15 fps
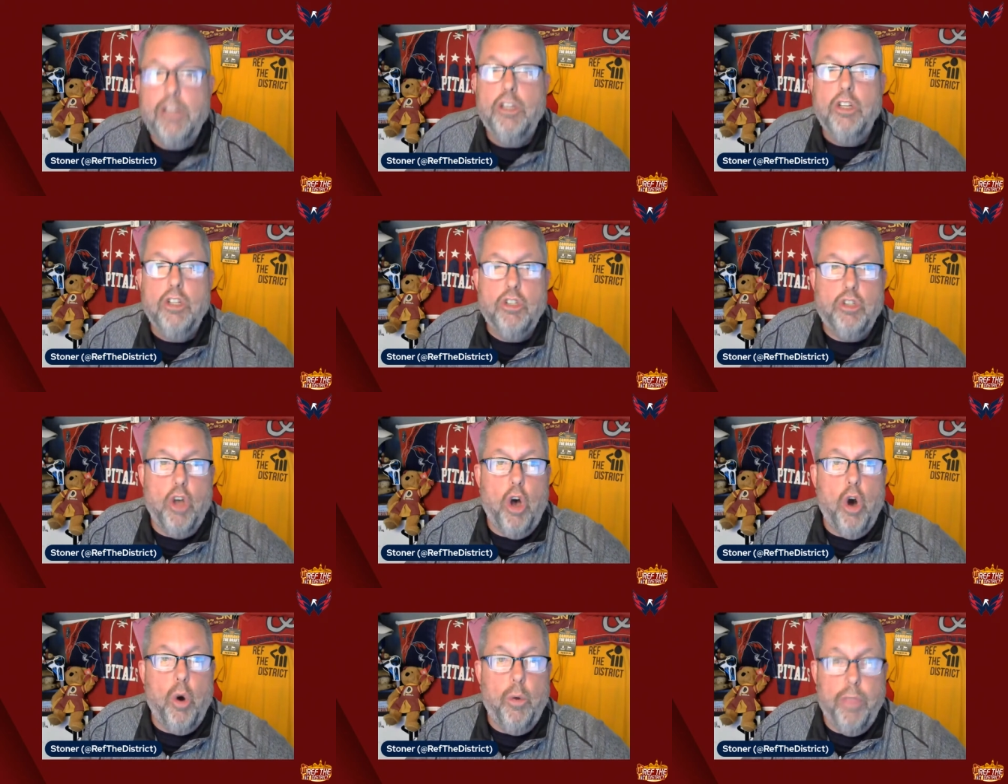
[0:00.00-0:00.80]

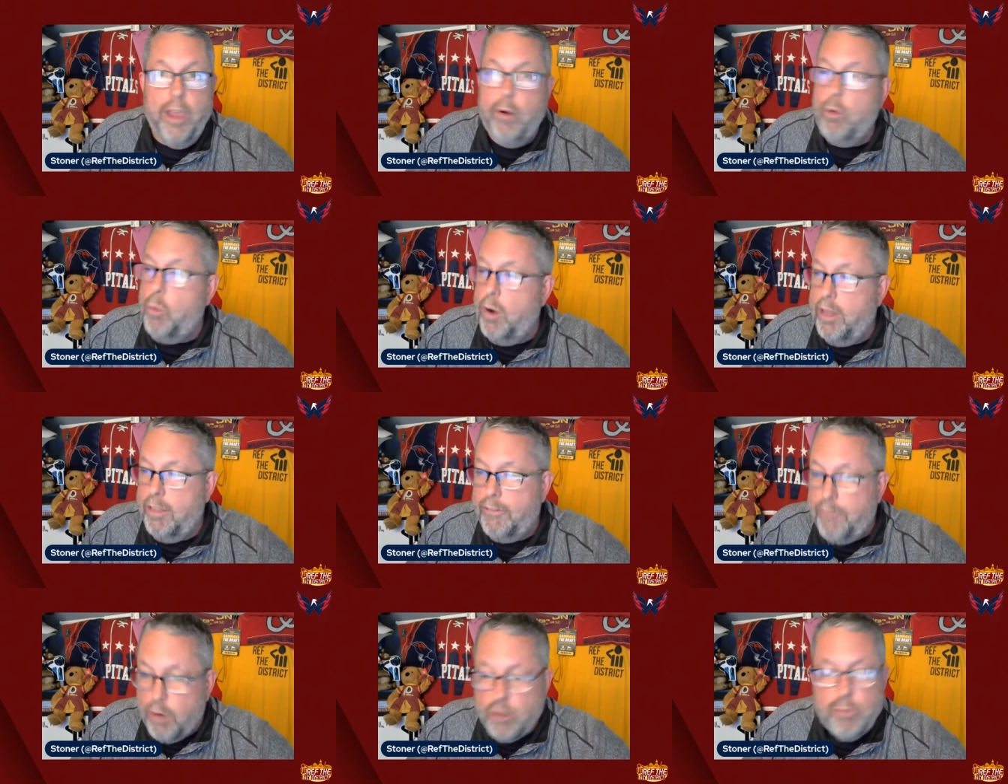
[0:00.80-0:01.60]
So they were one of the
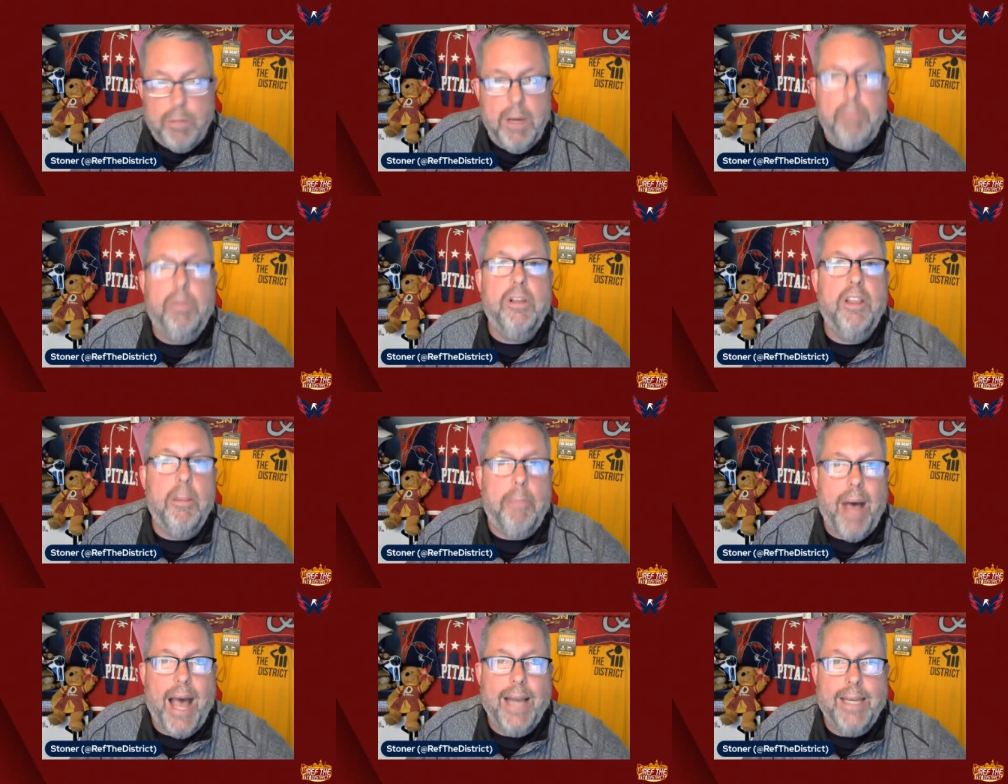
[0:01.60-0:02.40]
first people in the
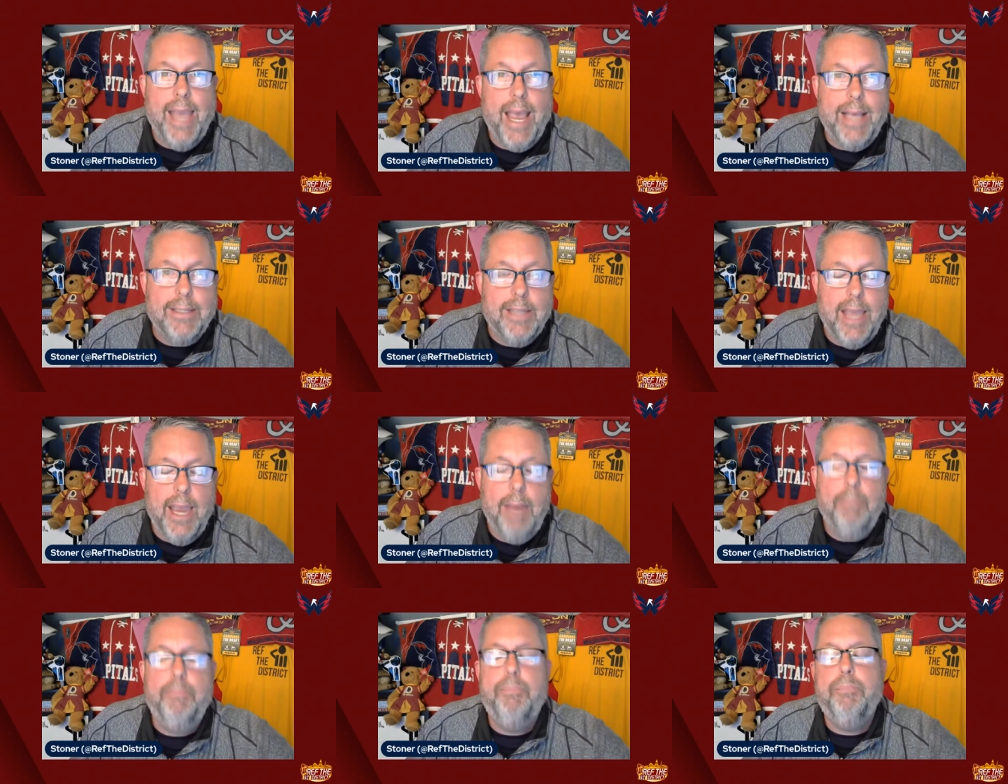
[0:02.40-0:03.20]
podcast
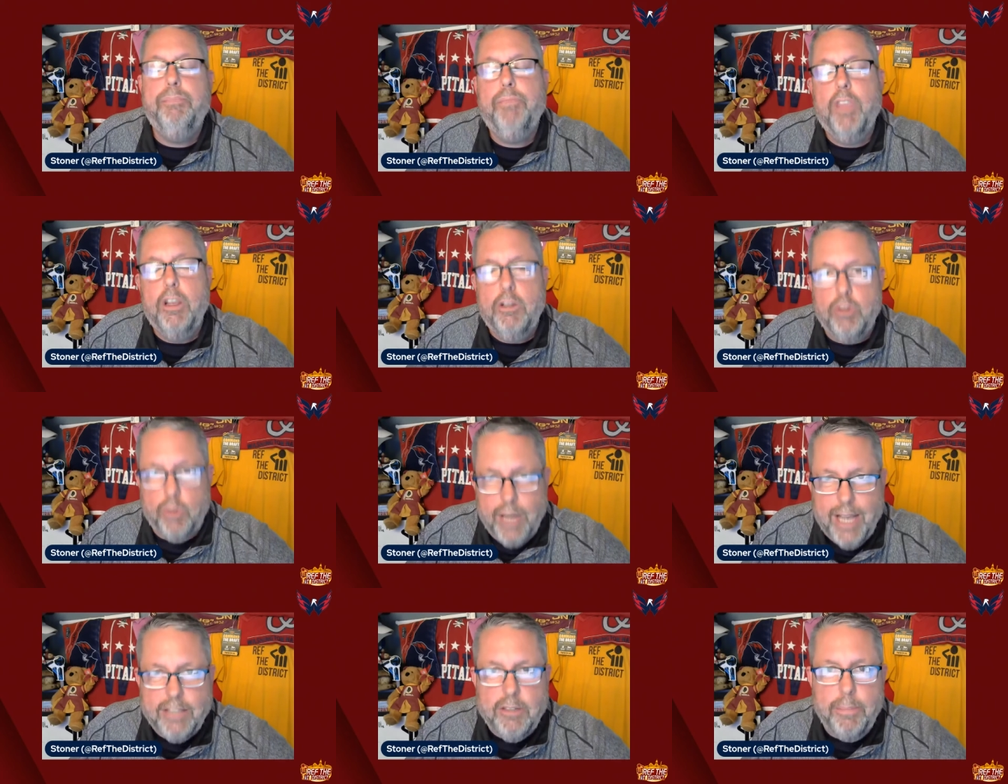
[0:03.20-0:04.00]
game. So
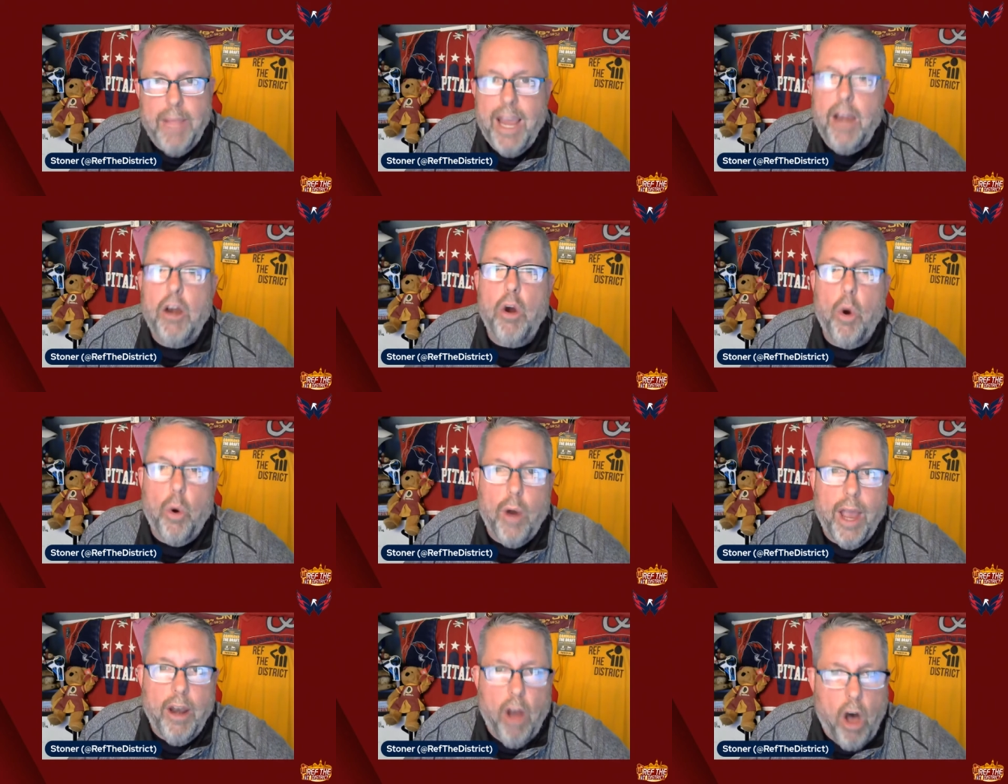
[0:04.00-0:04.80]
catch them there or
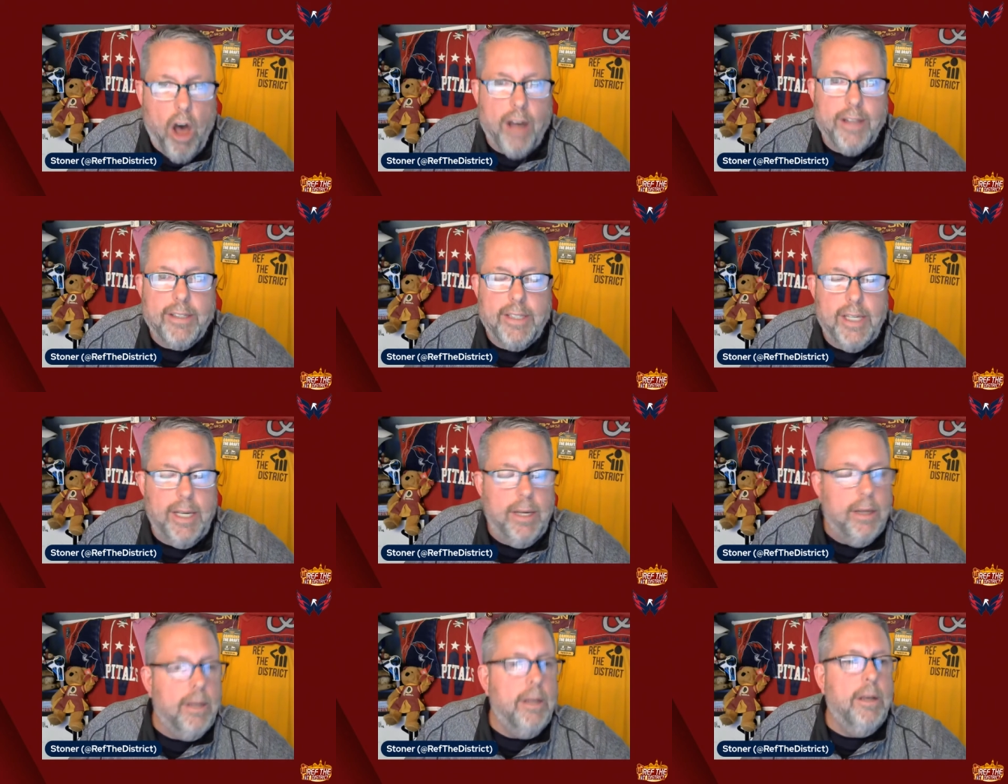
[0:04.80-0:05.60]
on Odyssey
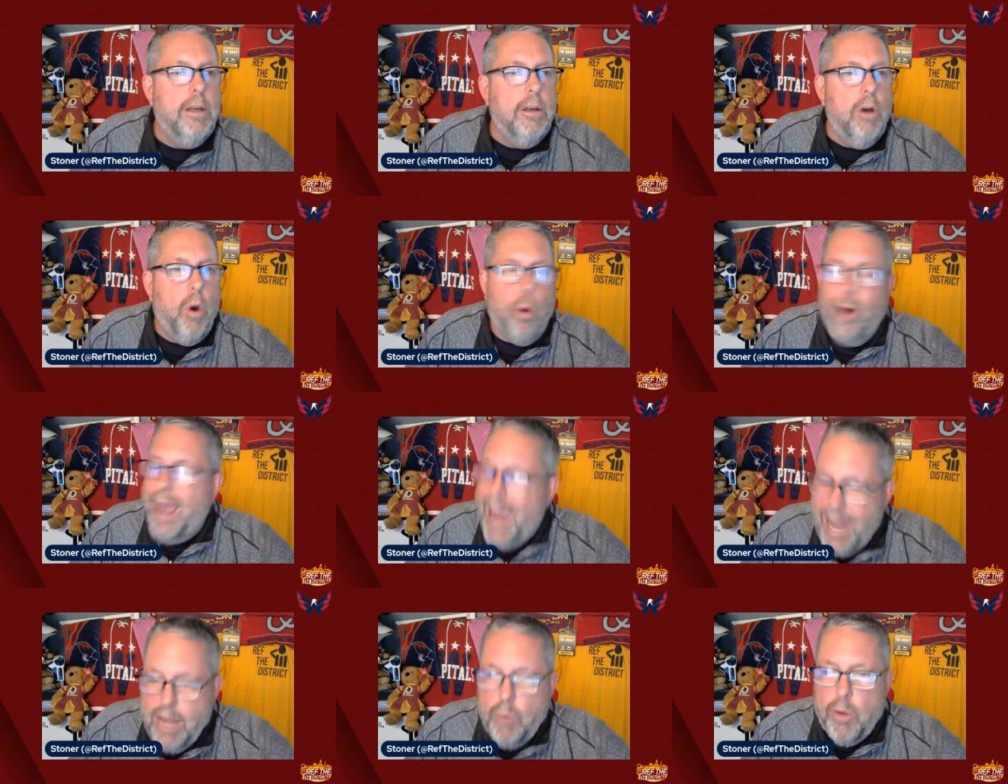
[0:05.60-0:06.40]
or
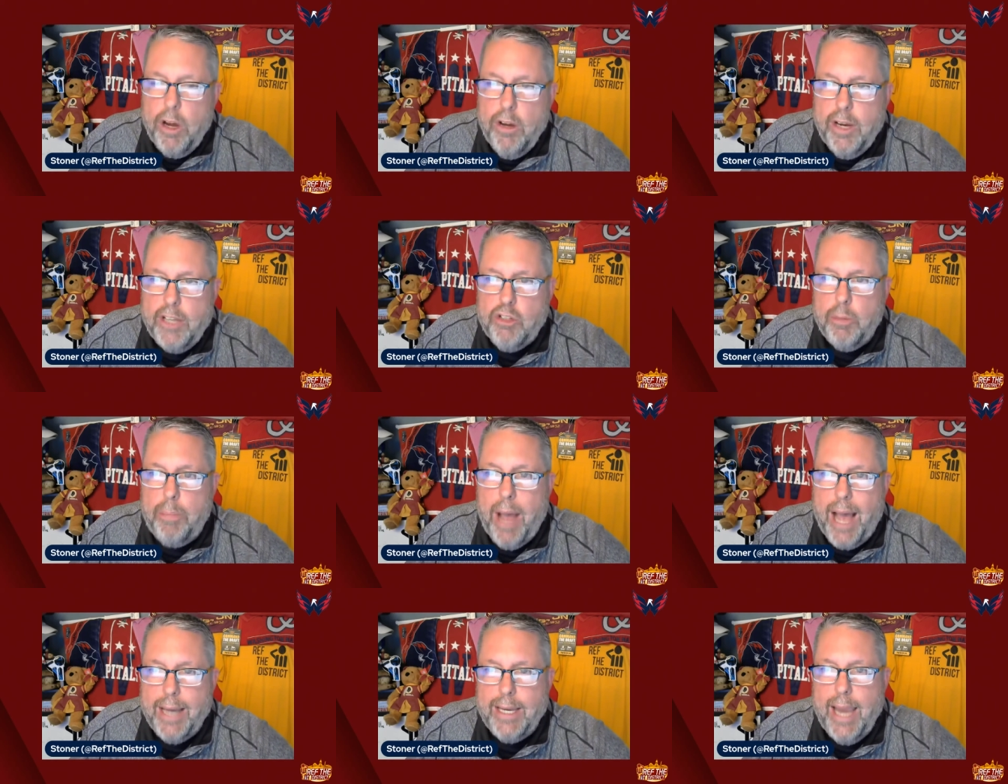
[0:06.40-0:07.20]
anywhere you get your
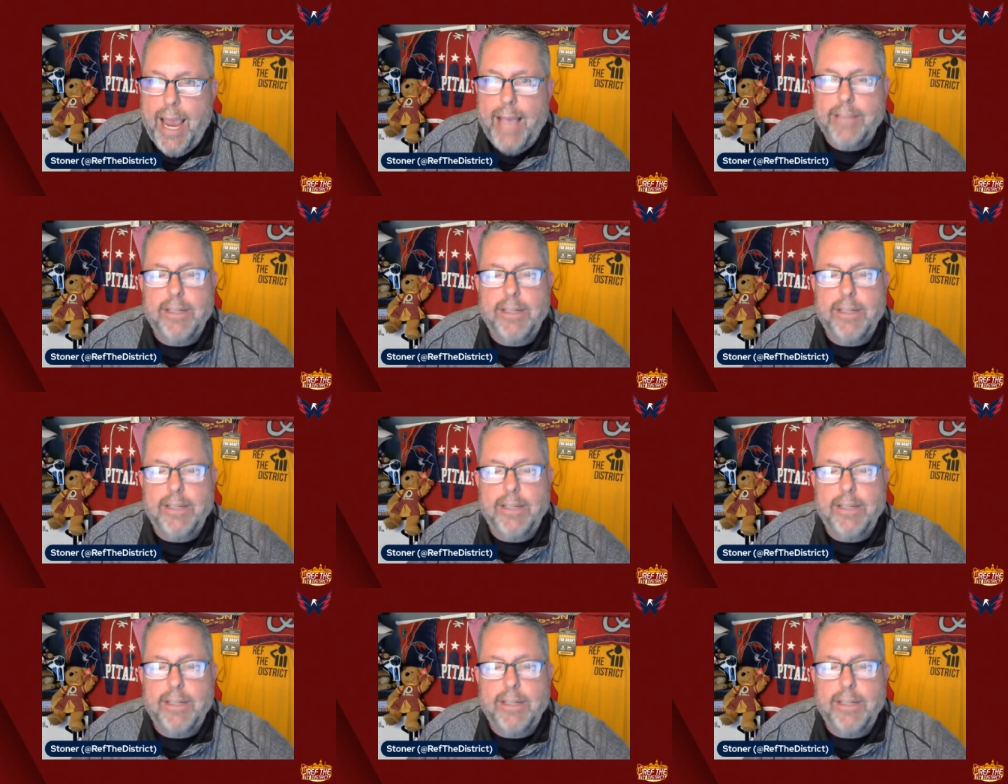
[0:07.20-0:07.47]
podcast.